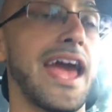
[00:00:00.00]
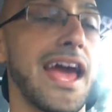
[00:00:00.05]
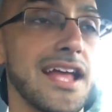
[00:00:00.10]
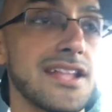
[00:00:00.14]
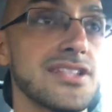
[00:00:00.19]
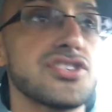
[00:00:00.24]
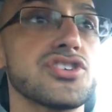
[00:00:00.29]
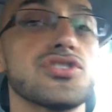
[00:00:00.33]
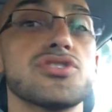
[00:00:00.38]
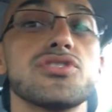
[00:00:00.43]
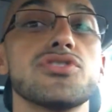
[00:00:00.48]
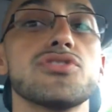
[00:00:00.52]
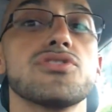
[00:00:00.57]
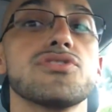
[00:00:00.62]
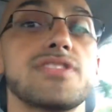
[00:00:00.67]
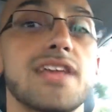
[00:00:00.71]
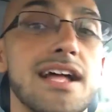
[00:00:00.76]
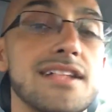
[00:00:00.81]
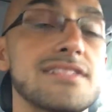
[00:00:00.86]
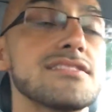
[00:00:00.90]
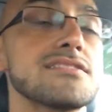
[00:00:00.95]
enter
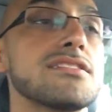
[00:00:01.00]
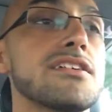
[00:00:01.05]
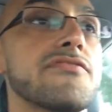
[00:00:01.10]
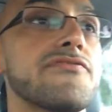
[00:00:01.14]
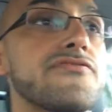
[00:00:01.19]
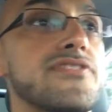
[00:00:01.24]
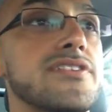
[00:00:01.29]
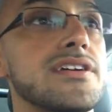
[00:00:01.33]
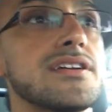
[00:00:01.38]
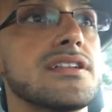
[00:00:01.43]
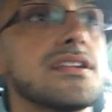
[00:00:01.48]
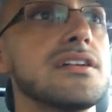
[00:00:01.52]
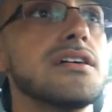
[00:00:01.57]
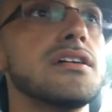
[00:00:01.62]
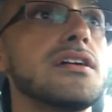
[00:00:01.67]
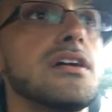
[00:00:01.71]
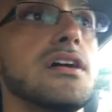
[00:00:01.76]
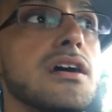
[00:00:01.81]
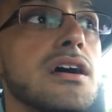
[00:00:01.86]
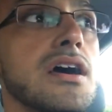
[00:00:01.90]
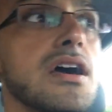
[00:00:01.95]
that stuff in
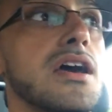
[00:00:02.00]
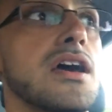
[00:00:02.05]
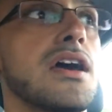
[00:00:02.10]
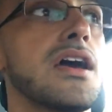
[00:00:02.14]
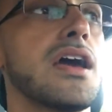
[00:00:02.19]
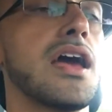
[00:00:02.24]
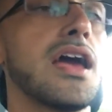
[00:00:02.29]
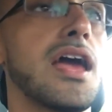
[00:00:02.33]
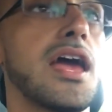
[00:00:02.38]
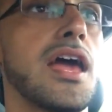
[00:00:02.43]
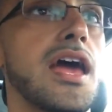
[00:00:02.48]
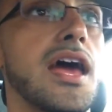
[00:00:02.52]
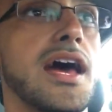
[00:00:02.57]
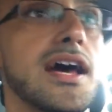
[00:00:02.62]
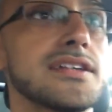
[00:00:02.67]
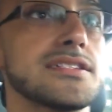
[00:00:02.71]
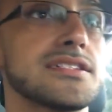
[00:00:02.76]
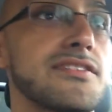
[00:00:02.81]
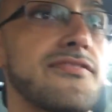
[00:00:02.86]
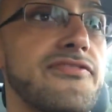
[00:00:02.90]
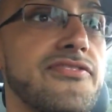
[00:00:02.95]

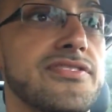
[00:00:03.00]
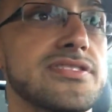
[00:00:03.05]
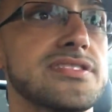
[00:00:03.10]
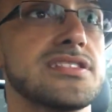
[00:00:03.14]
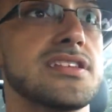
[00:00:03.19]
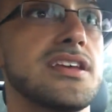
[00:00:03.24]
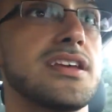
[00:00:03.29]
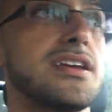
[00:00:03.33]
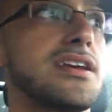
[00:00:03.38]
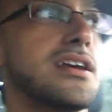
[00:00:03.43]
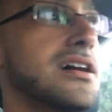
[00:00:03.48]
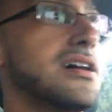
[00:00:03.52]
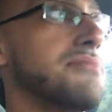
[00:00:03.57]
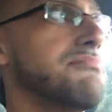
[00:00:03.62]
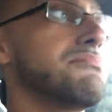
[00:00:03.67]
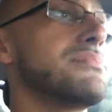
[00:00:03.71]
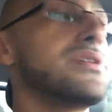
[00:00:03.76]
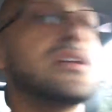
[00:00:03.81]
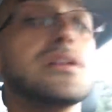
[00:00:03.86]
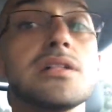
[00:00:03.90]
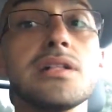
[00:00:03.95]
as if it's a
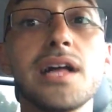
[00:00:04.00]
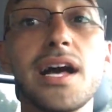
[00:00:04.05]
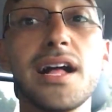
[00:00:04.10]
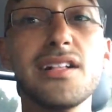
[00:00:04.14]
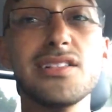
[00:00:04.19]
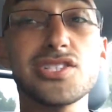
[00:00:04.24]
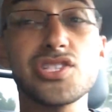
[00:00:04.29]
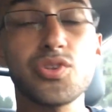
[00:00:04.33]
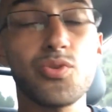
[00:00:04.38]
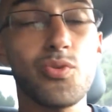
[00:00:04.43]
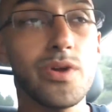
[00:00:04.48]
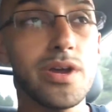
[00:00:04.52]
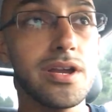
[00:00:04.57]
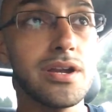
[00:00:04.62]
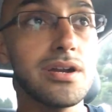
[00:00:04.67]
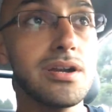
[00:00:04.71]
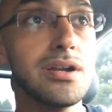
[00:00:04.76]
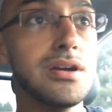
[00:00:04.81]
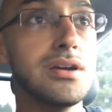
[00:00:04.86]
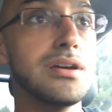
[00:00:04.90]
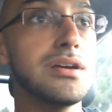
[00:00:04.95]
meal
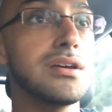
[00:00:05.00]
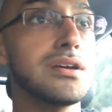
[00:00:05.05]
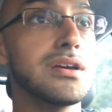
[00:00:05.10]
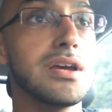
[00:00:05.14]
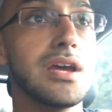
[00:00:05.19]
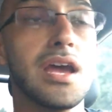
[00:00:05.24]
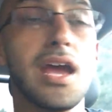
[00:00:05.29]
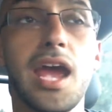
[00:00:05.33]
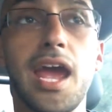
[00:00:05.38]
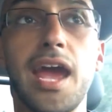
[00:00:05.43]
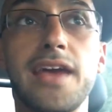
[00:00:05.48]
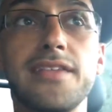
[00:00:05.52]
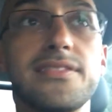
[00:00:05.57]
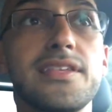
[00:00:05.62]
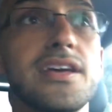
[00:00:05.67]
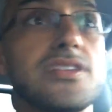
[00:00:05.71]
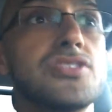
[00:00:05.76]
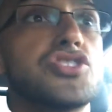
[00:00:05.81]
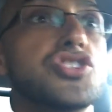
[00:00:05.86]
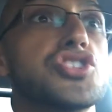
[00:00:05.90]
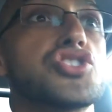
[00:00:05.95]
elsewhere, and
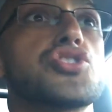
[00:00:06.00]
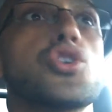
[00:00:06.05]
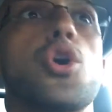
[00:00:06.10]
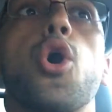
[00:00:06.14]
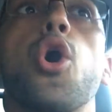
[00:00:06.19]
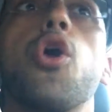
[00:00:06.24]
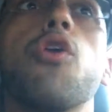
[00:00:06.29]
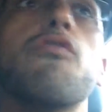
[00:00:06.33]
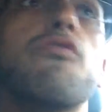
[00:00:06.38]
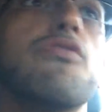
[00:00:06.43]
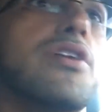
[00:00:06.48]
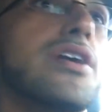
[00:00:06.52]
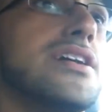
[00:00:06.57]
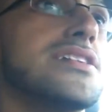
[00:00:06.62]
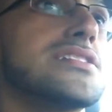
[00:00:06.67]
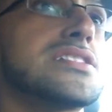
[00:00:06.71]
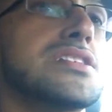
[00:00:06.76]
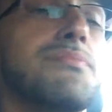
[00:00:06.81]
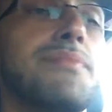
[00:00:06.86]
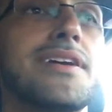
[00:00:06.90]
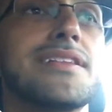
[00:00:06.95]
then just
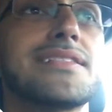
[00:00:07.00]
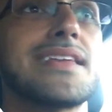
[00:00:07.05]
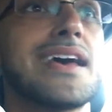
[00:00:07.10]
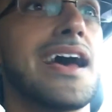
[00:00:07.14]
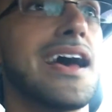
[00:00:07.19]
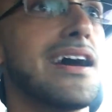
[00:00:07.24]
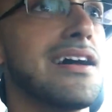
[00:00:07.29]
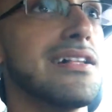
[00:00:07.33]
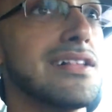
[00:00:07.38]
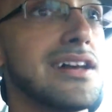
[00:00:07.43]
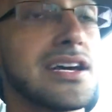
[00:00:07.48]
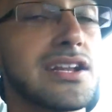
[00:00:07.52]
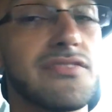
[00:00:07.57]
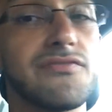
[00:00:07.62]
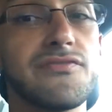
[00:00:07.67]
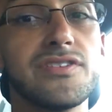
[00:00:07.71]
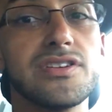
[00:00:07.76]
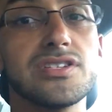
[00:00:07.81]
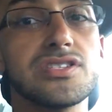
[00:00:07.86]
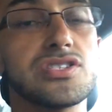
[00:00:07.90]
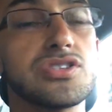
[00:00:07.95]
overestimate the hell out
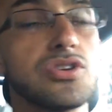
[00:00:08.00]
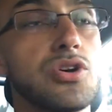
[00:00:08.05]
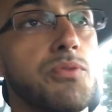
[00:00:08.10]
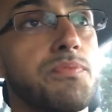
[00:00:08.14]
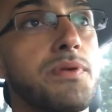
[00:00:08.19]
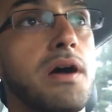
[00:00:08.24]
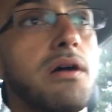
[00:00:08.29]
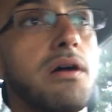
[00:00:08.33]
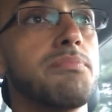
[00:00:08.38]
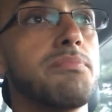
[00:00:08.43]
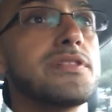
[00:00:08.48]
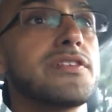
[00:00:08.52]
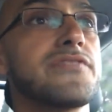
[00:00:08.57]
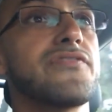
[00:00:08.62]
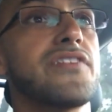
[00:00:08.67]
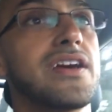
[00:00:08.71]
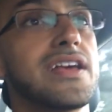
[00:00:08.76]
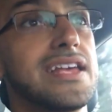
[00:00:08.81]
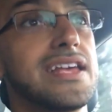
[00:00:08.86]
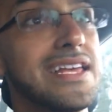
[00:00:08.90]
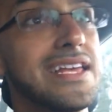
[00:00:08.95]
of it. So probably
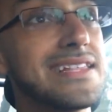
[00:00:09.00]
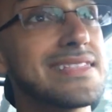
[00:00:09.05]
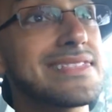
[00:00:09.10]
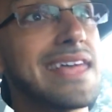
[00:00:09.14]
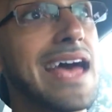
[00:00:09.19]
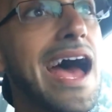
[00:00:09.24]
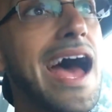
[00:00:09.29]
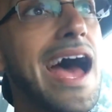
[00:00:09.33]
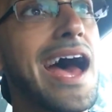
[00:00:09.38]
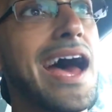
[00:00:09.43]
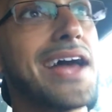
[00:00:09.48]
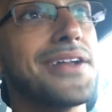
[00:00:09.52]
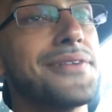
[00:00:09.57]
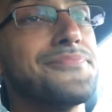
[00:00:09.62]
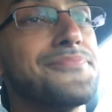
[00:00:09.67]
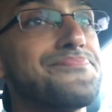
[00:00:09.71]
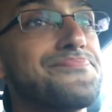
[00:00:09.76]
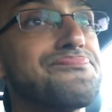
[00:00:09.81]
if I eat that,